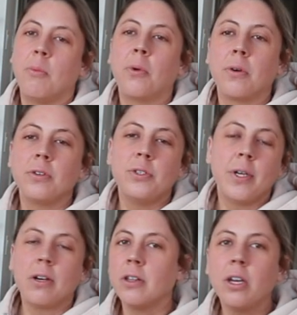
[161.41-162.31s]
or
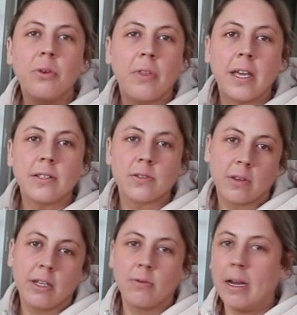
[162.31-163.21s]
doing on-the-go things or
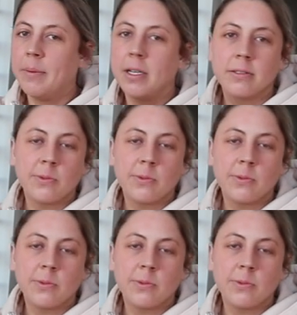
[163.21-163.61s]
like grabbing a